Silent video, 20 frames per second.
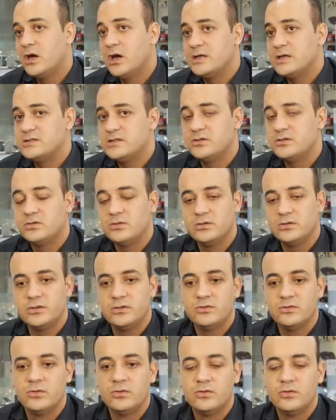As I told
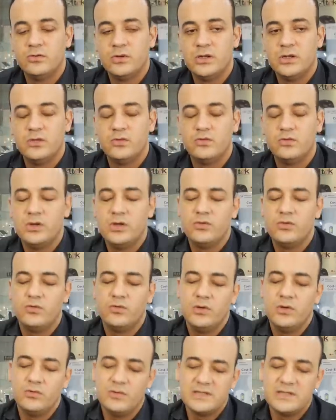you, we, we,
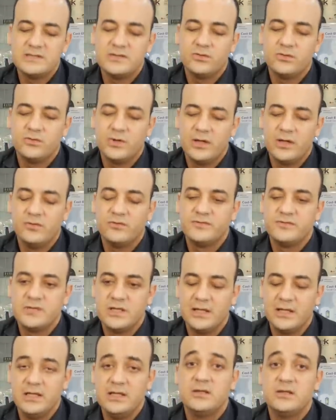we was one of
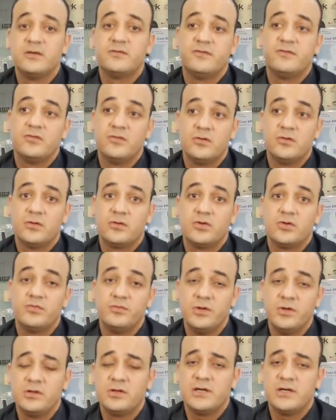the leader for
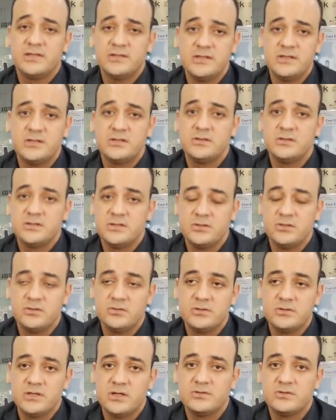computer accessories in
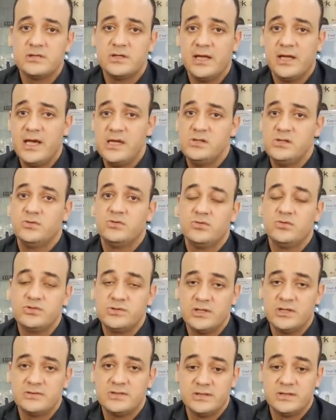2008 to
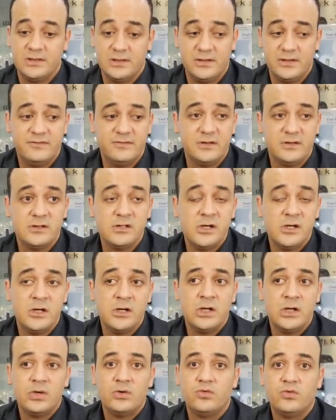2011
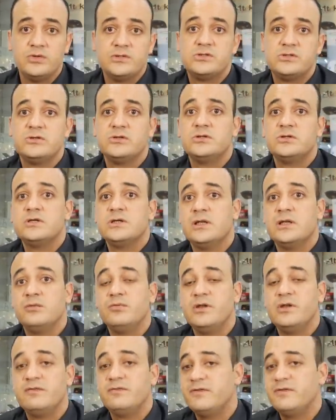with total
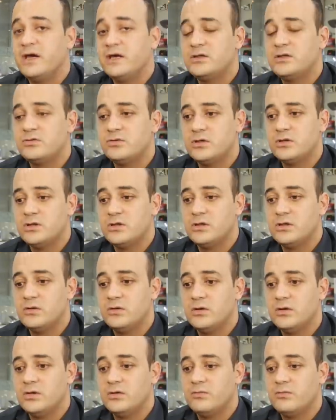
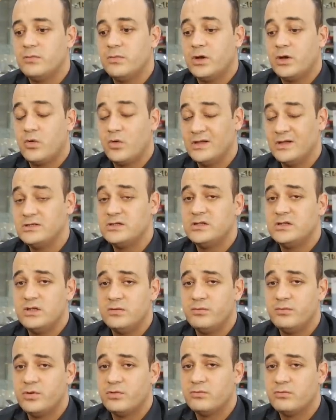manufacturing quantity
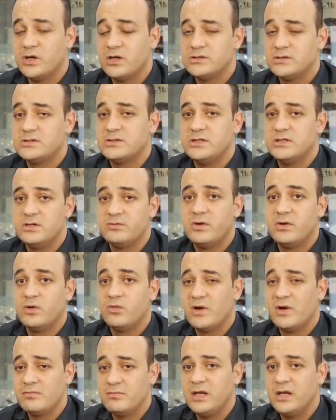per month near by
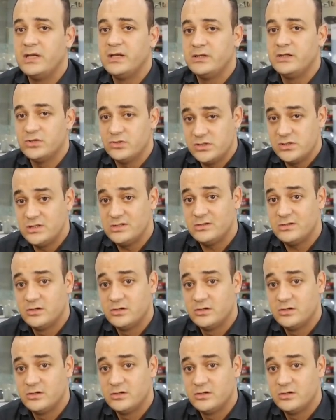1 million unit.